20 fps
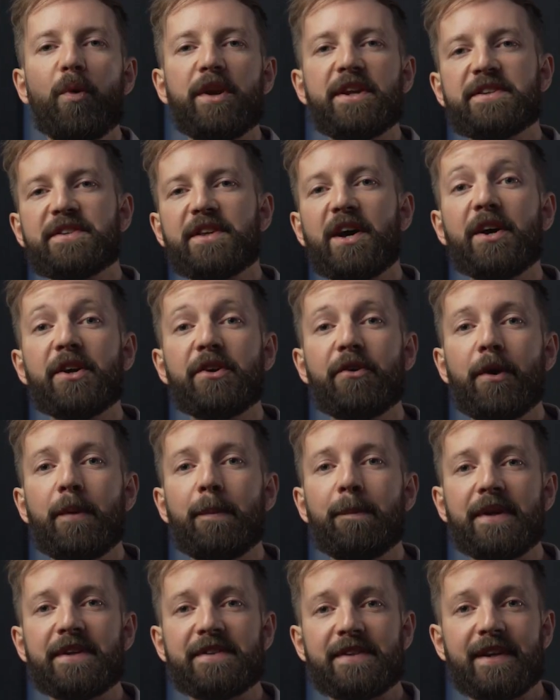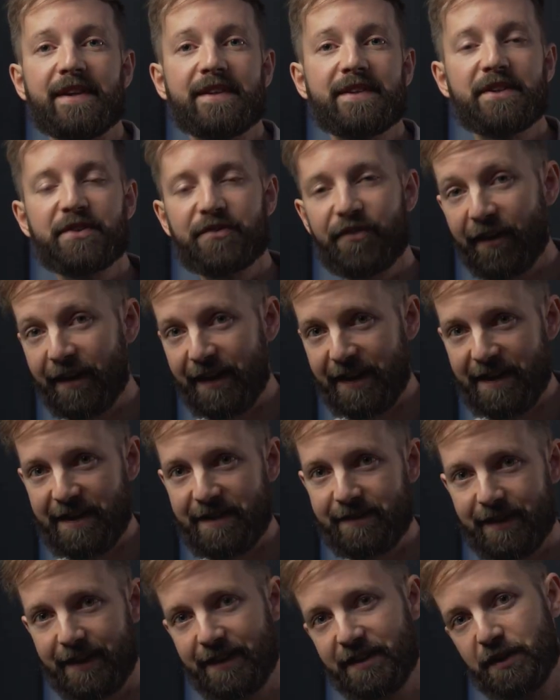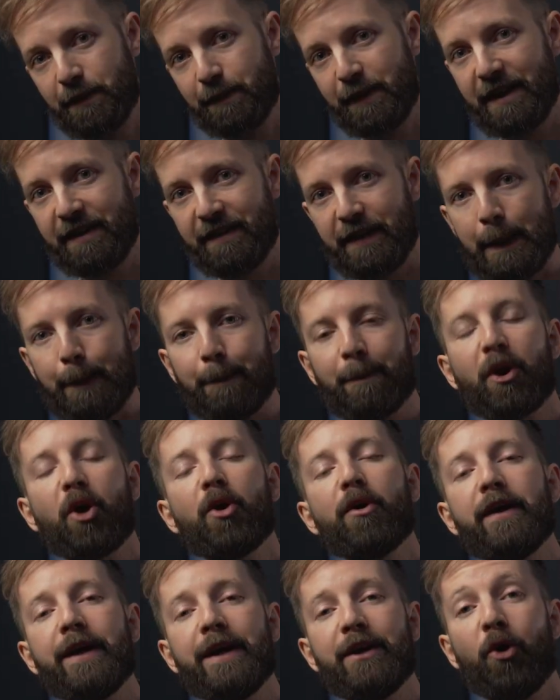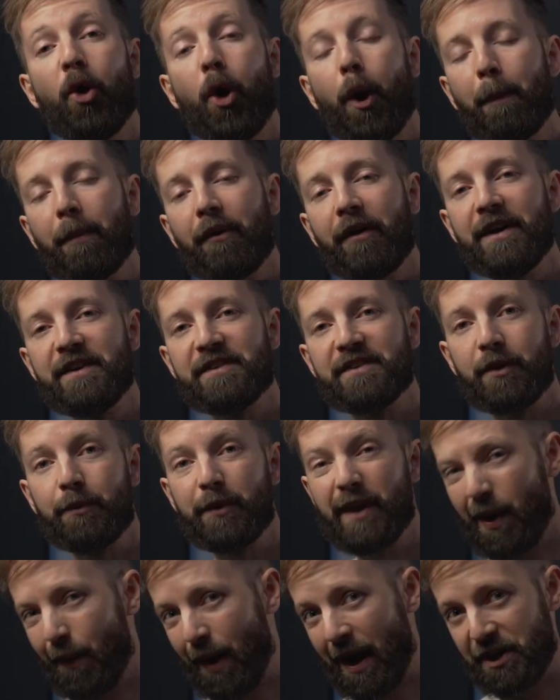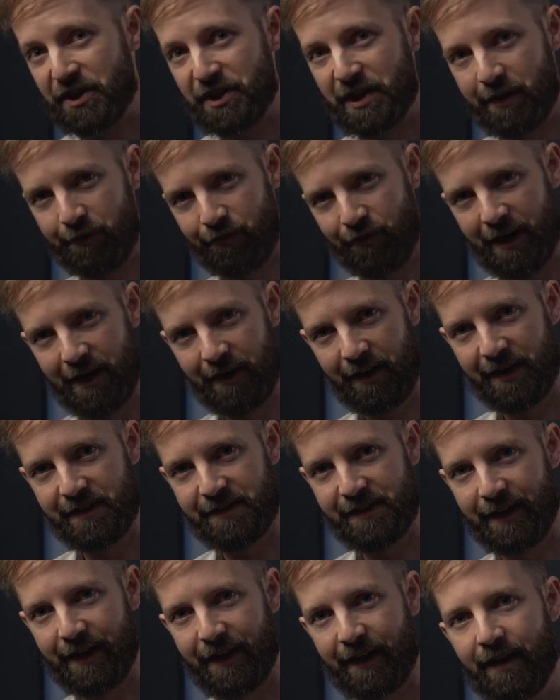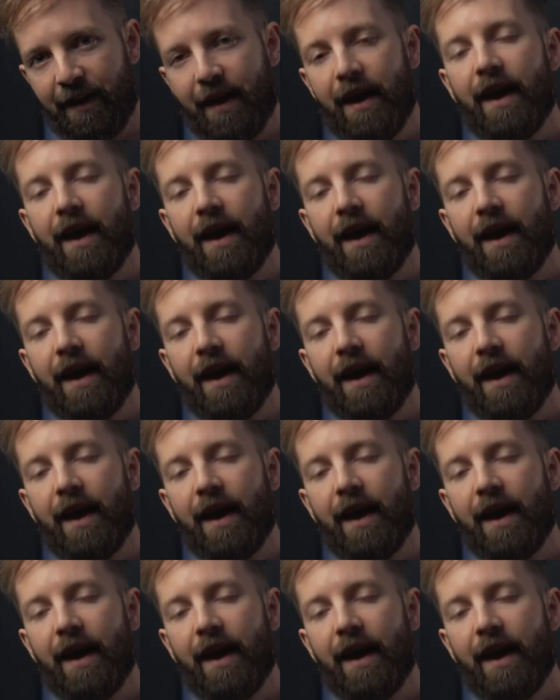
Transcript: When you start your own business, it's very easy to be the employee or operator without actually realizing it,